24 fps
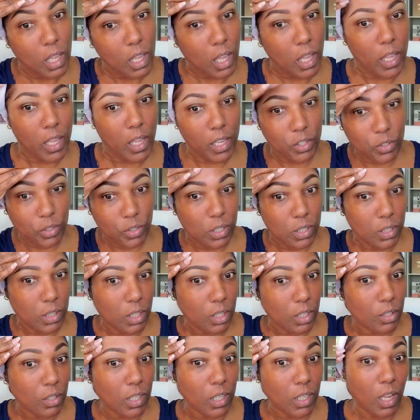
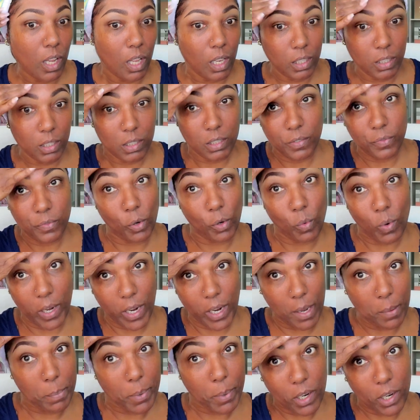$130 for
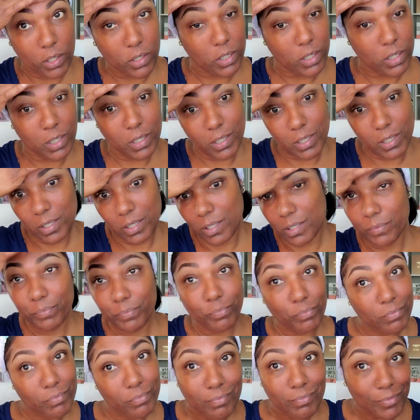what I purchased?
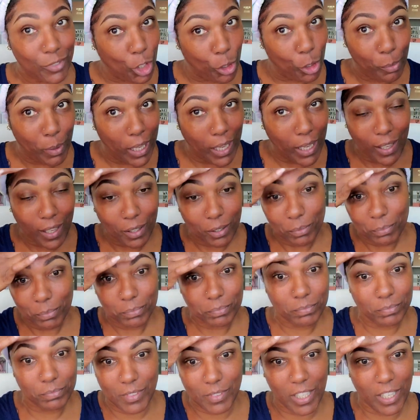No
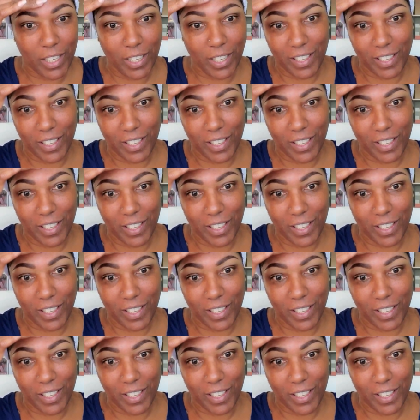ma'am.